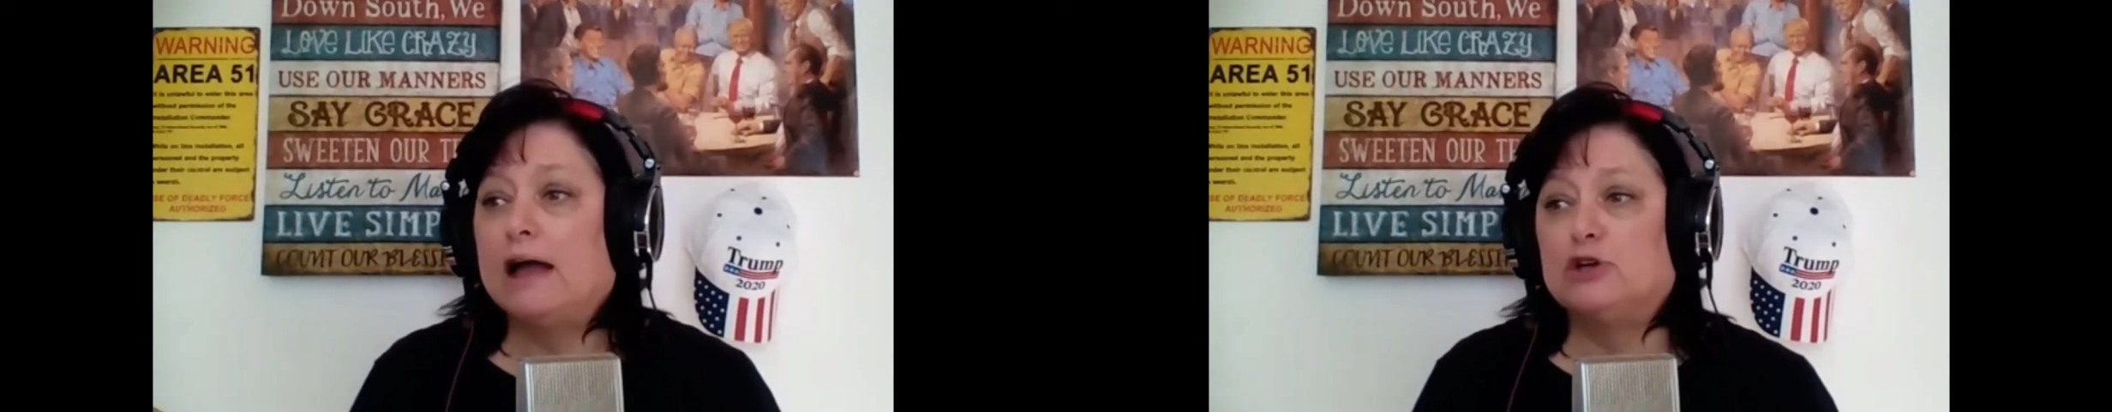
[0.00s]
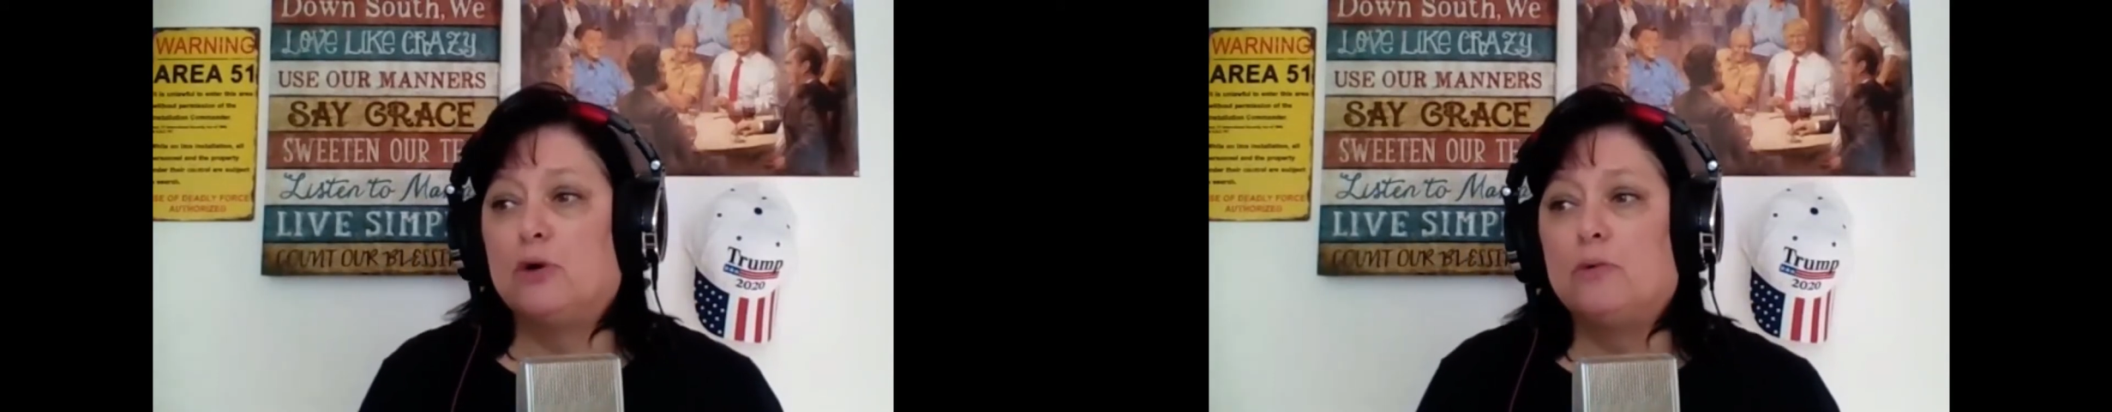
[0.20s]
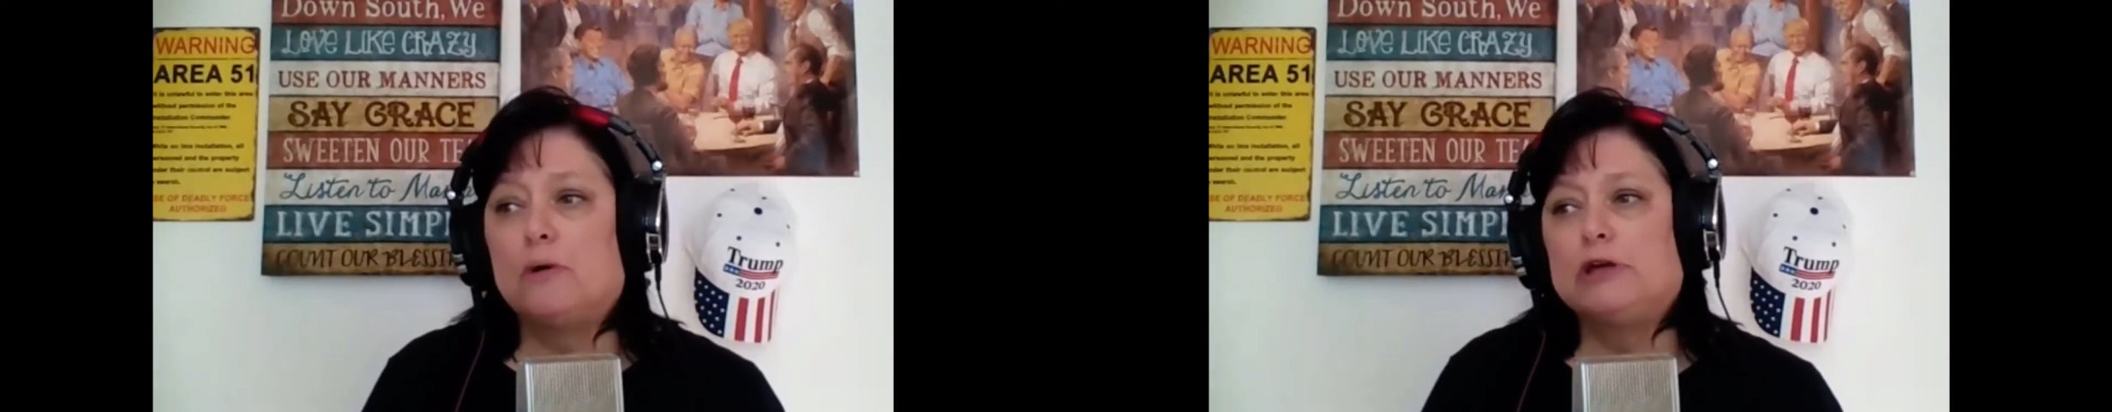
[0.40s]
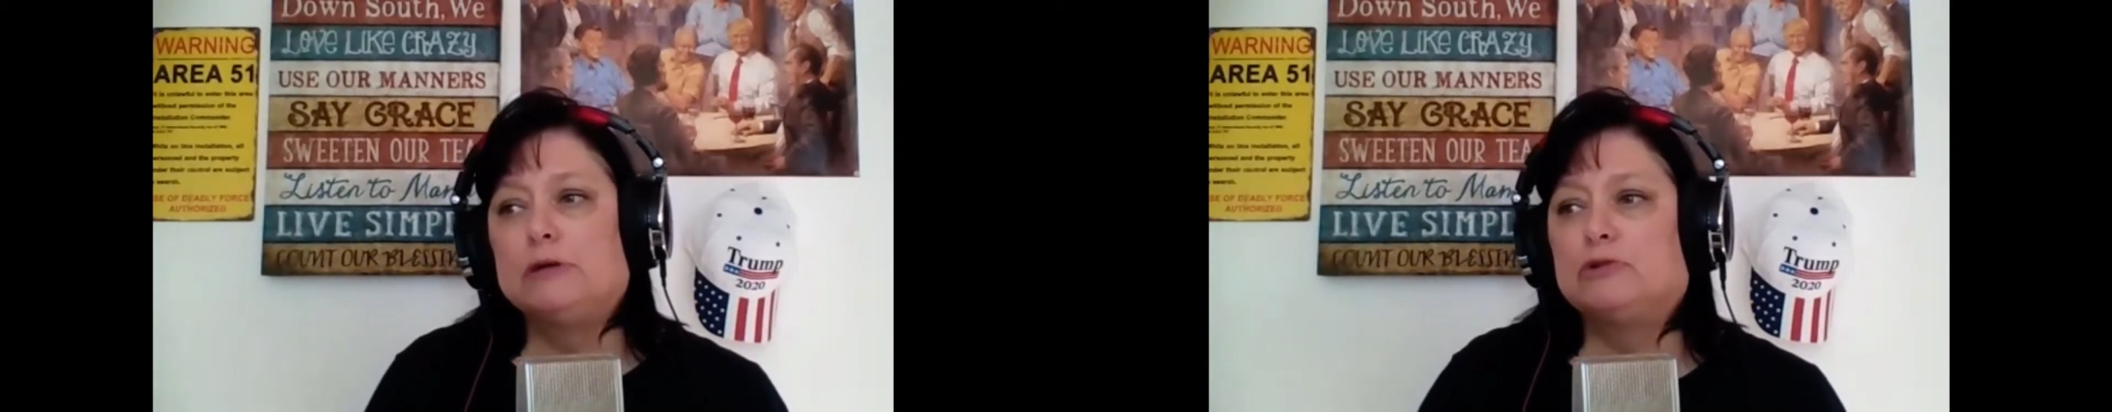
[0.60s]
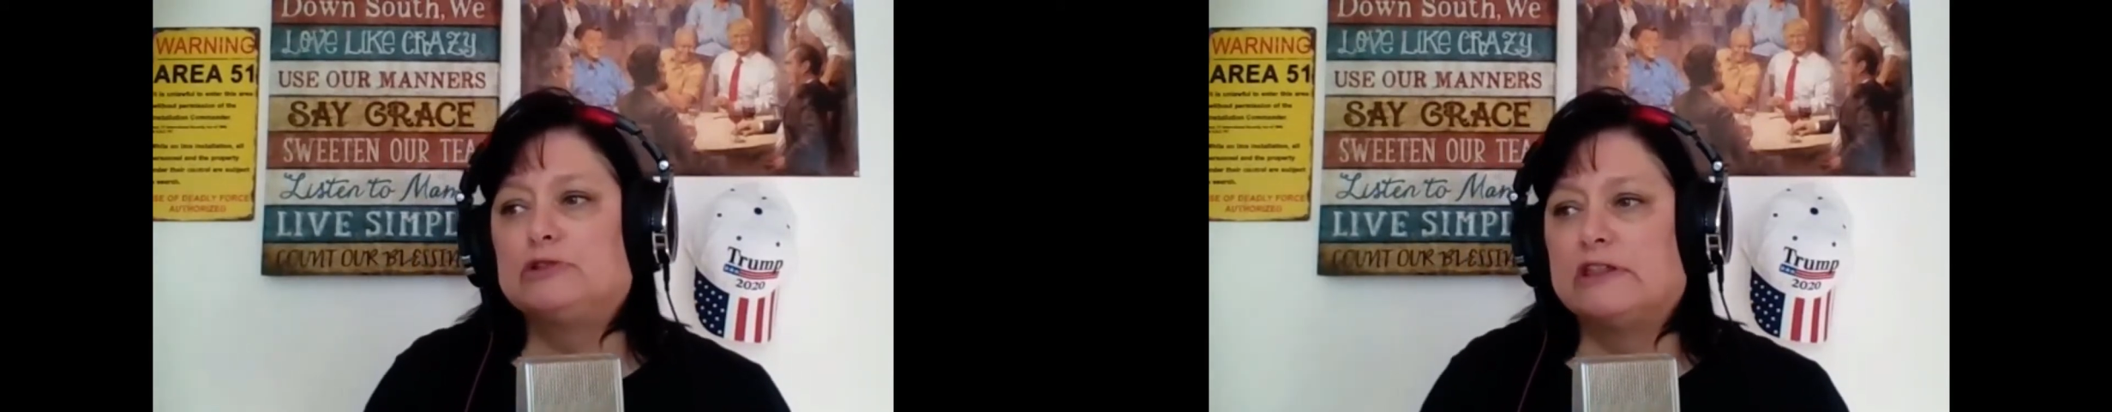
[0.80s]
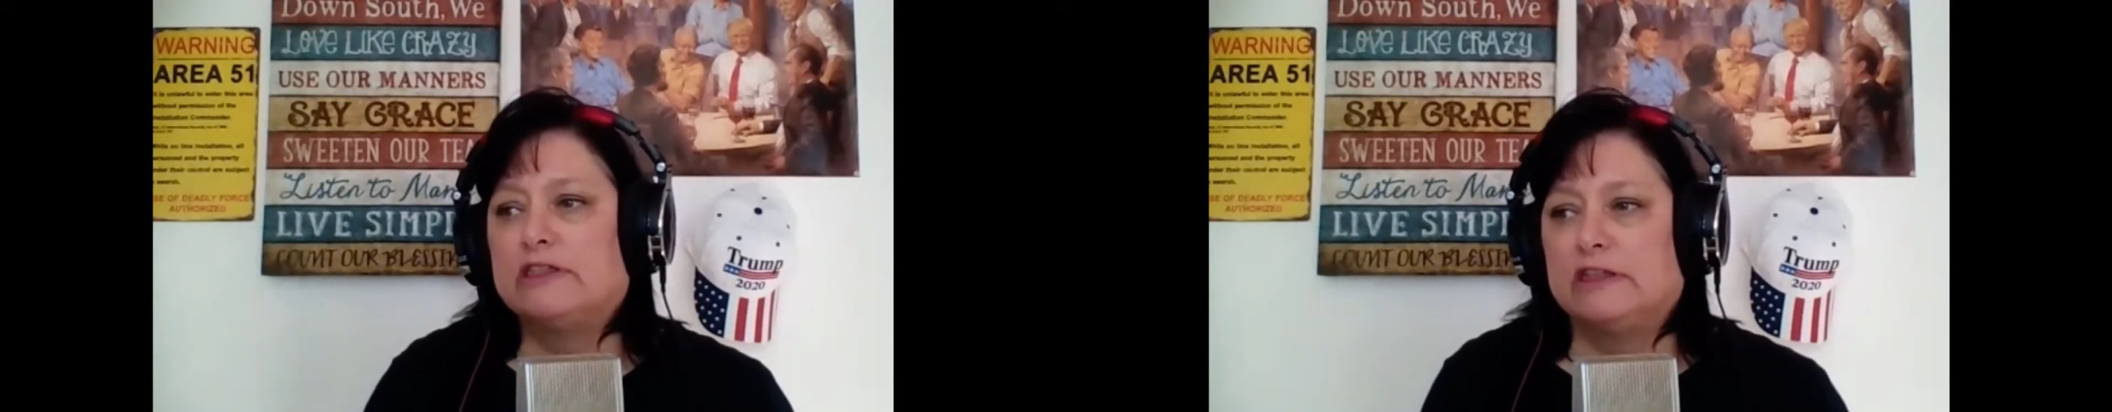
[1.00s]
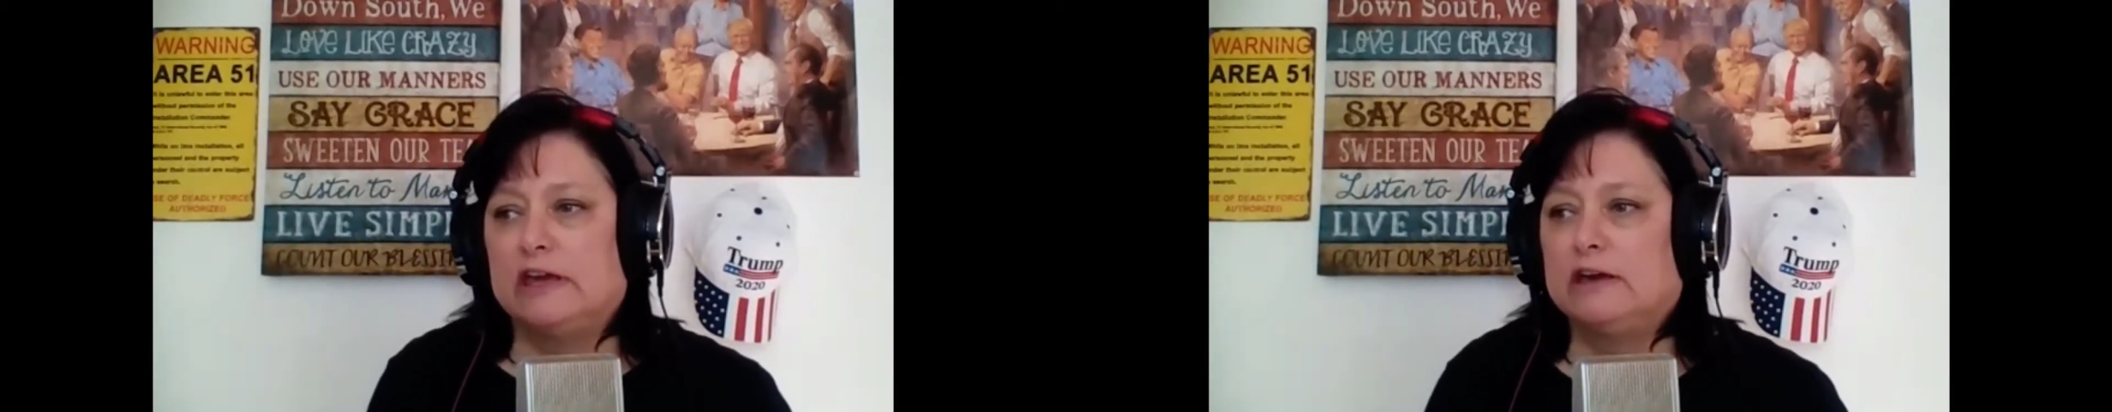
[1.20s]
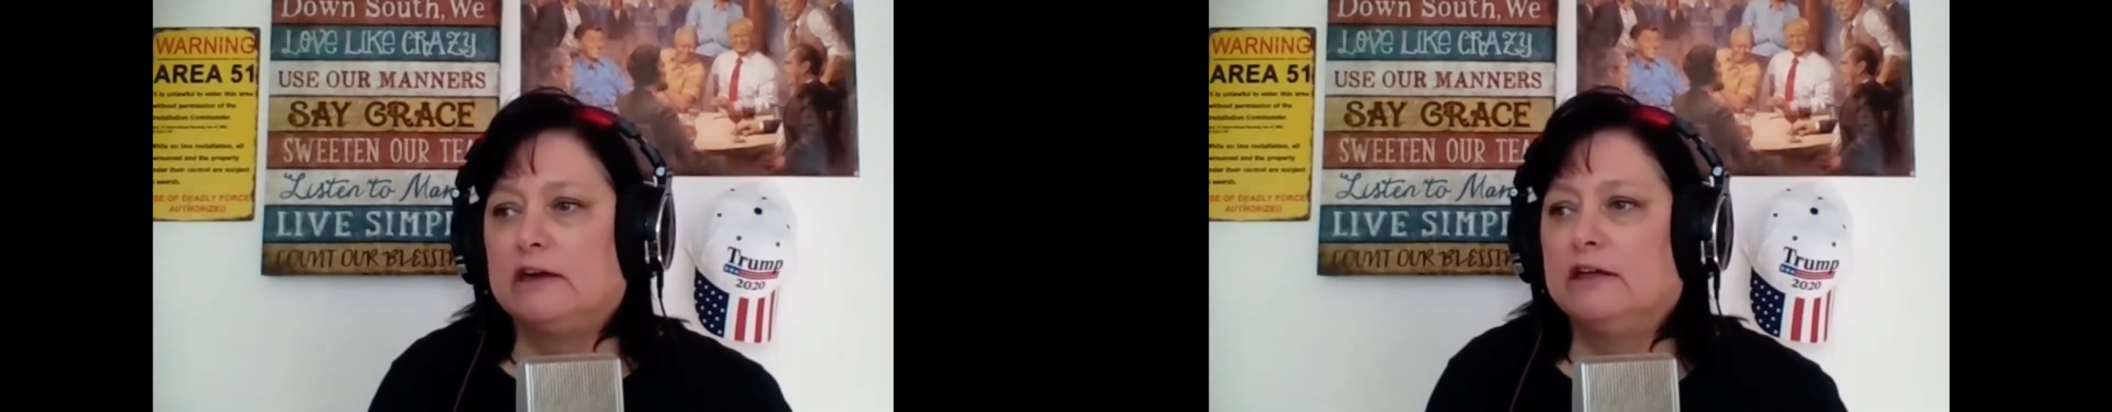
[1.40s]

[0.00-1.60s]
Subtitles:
don't want people to think